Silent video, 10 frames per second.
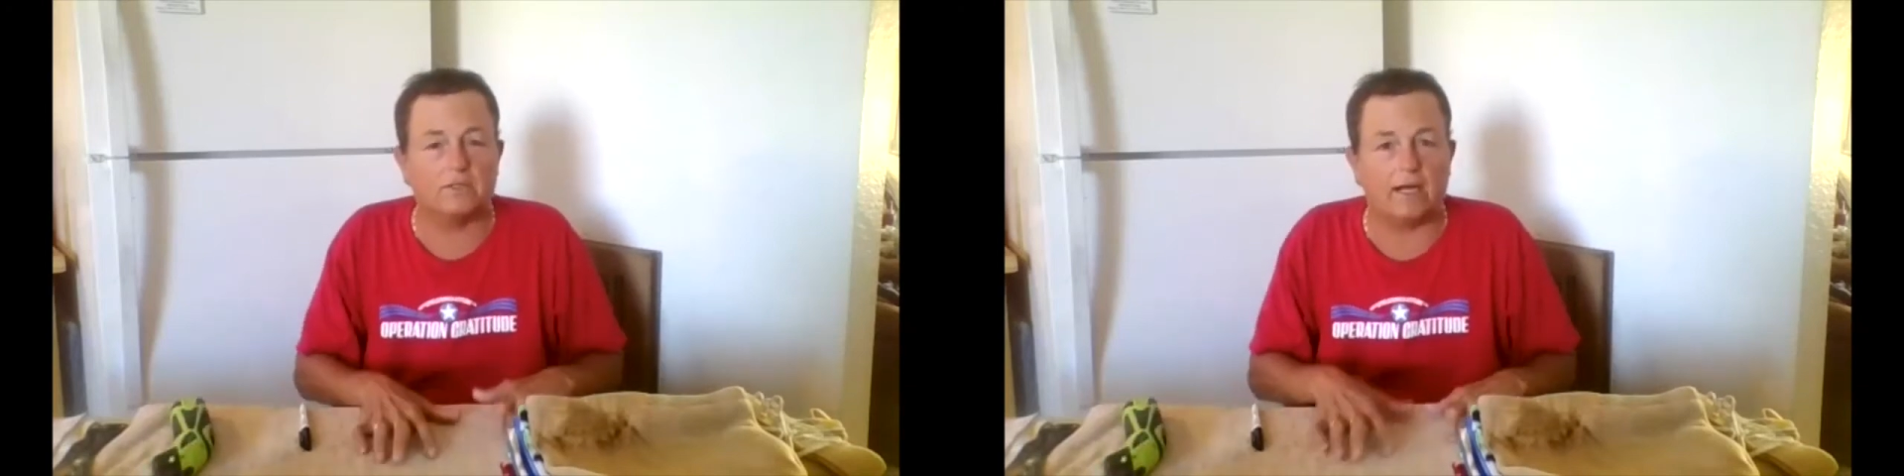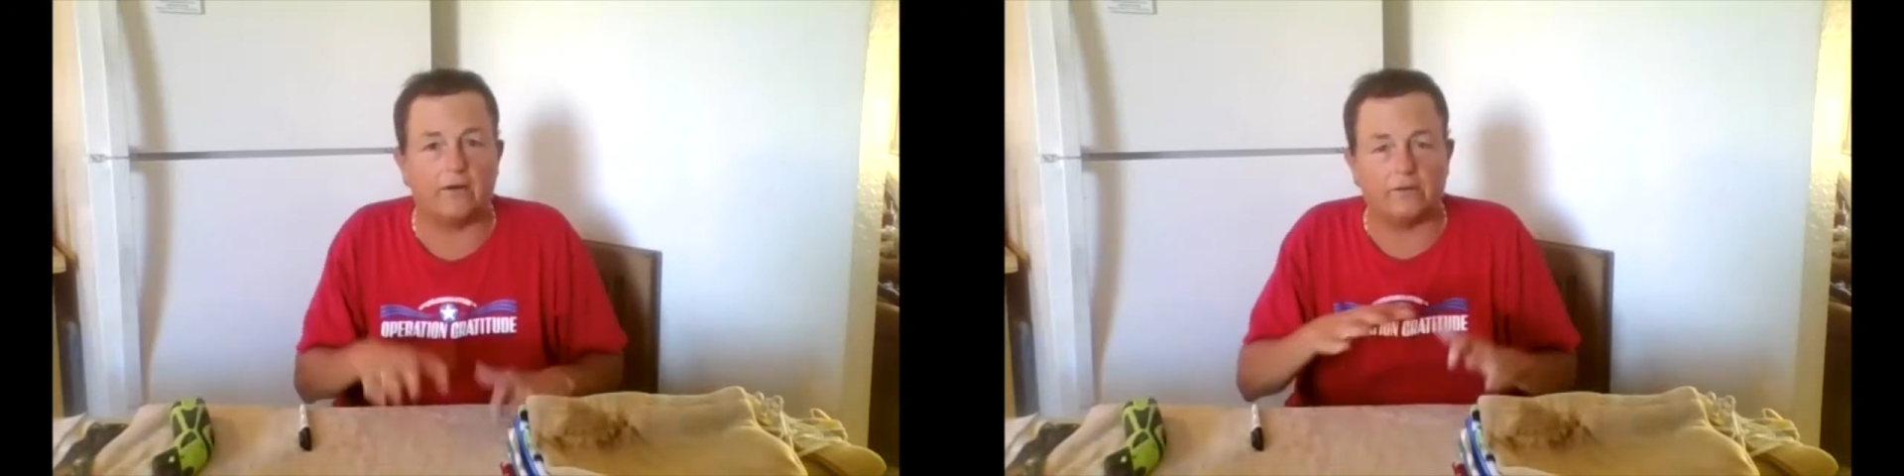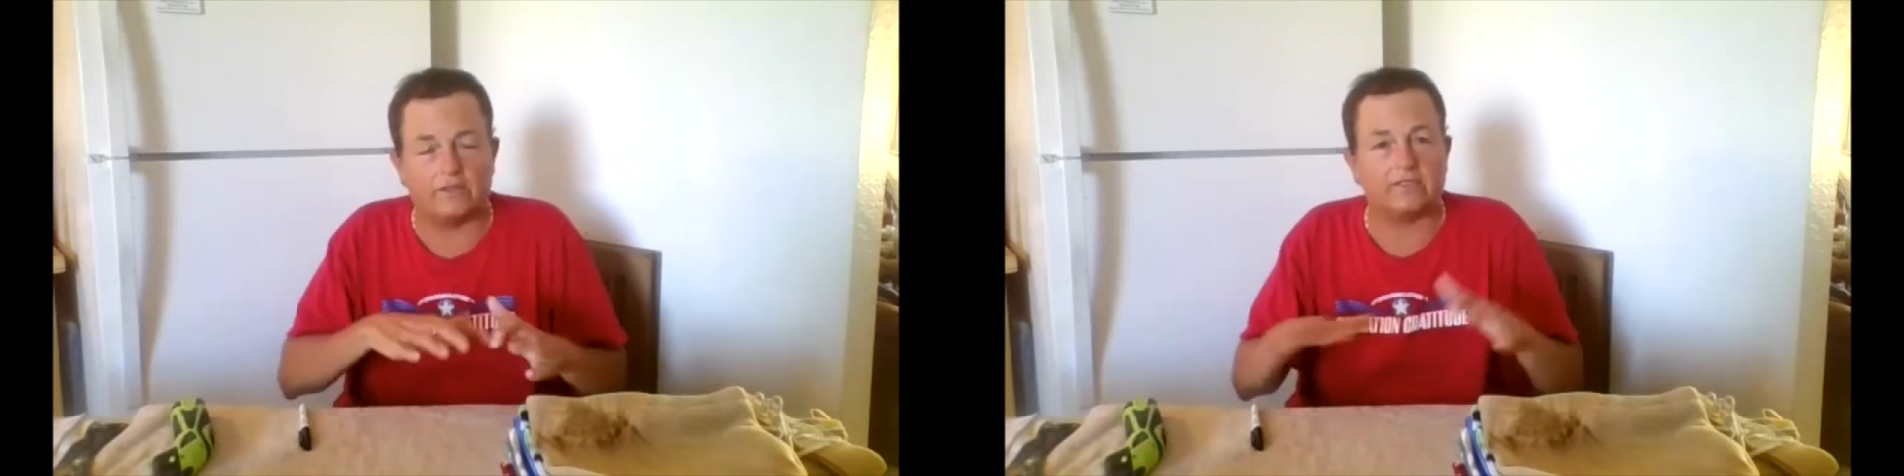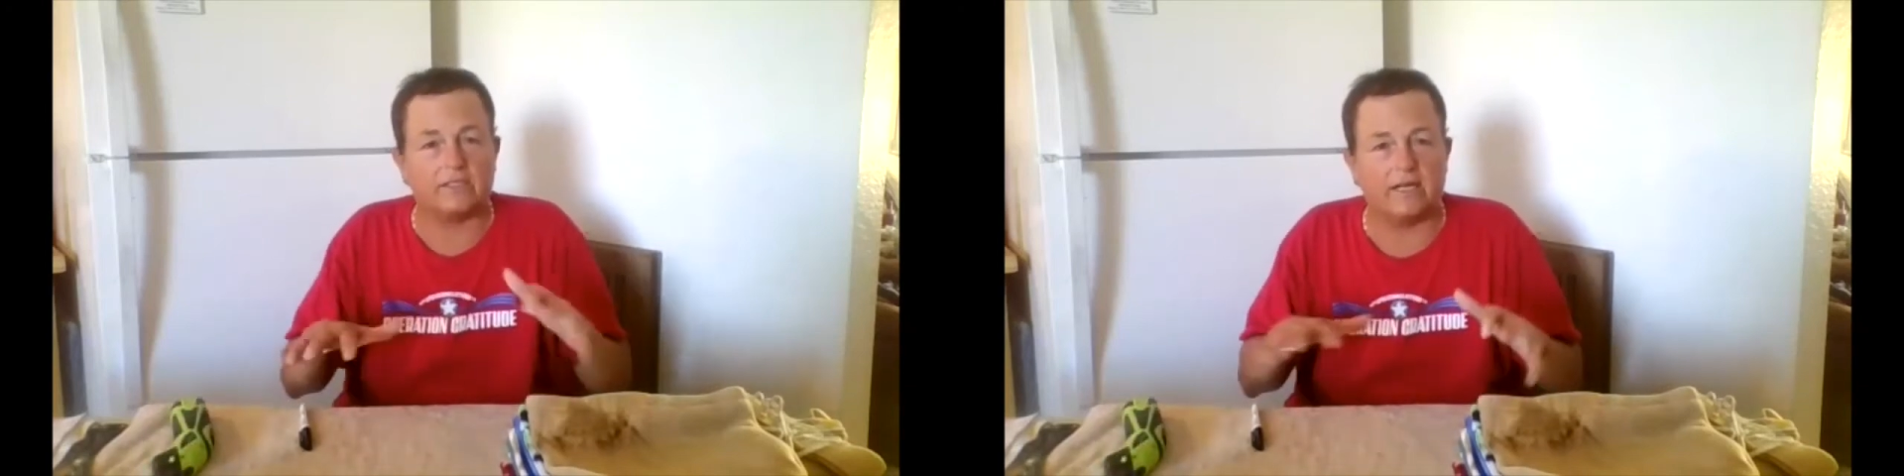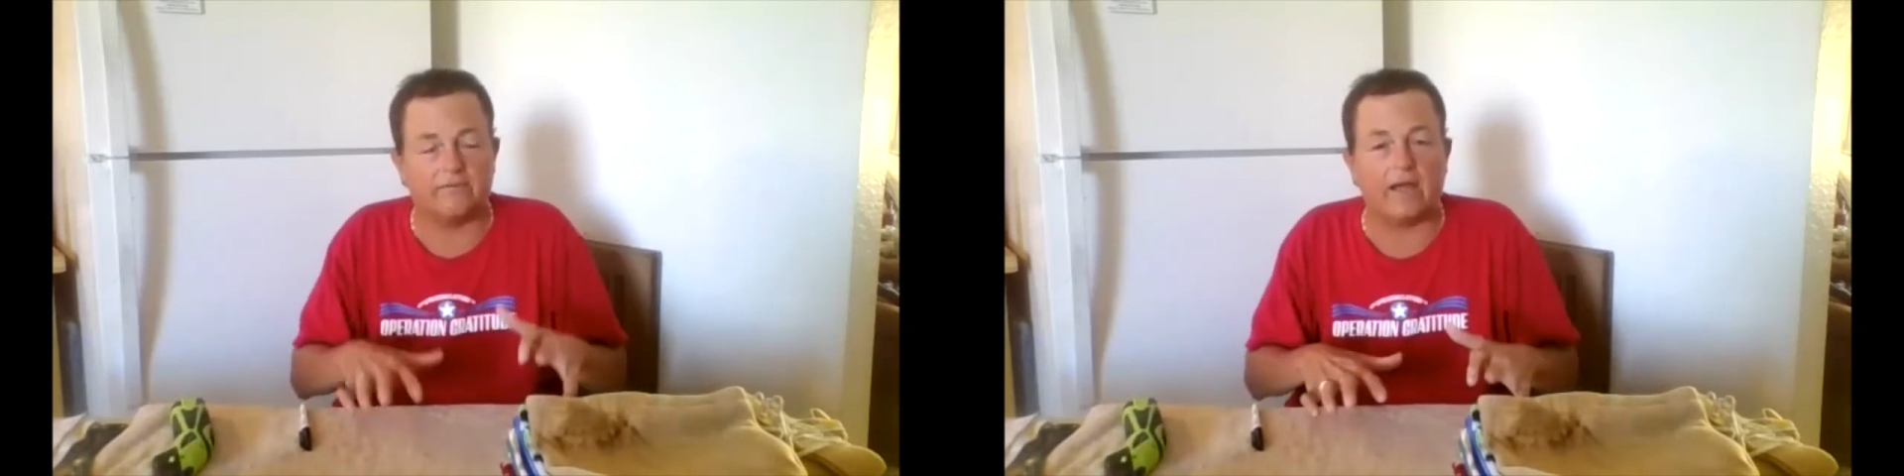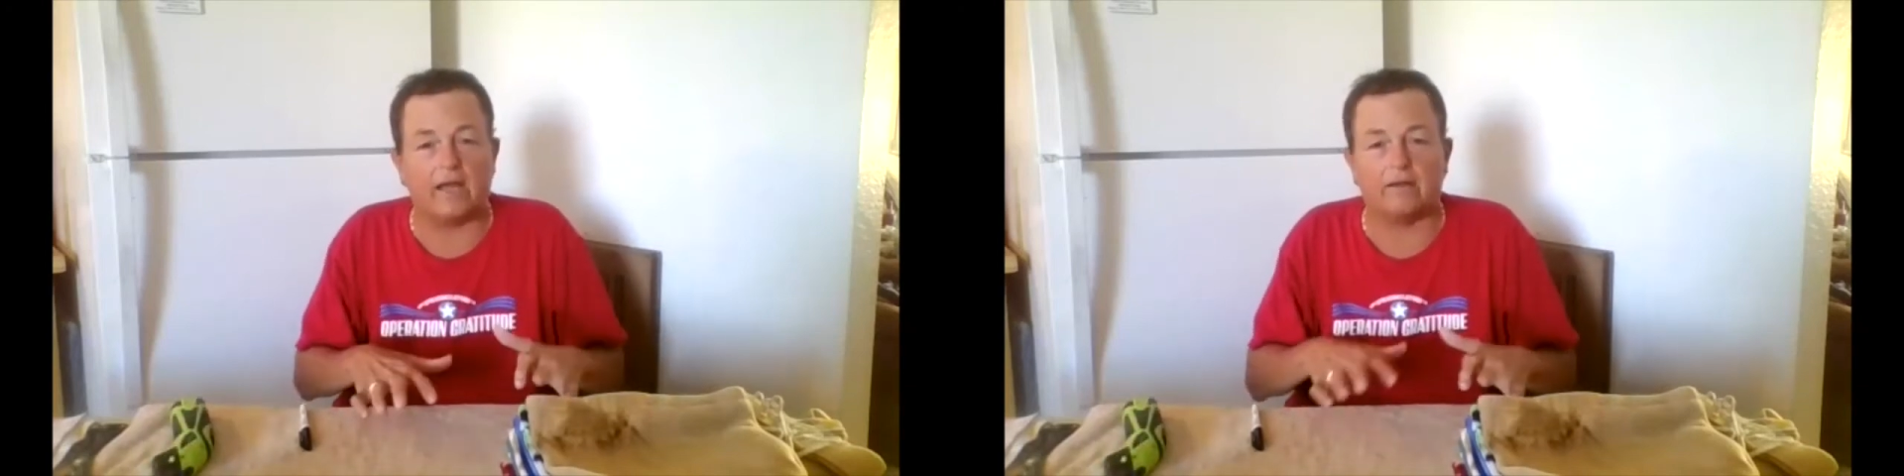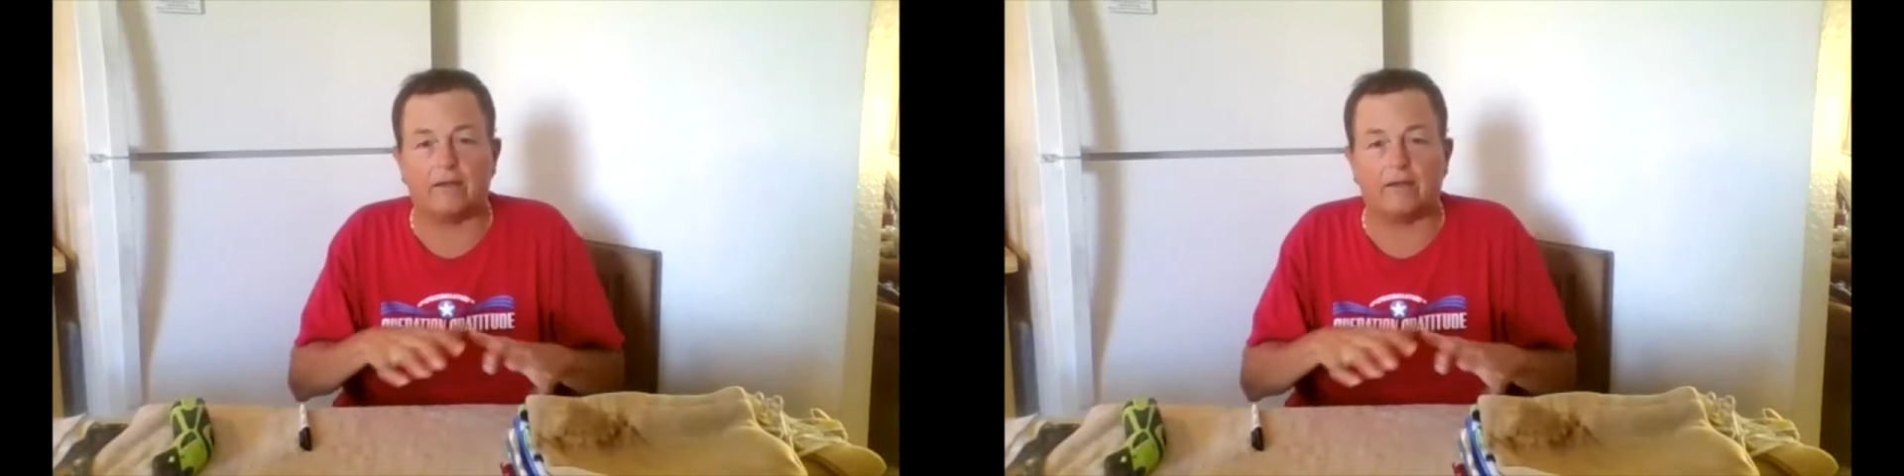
towel that doesn't have that,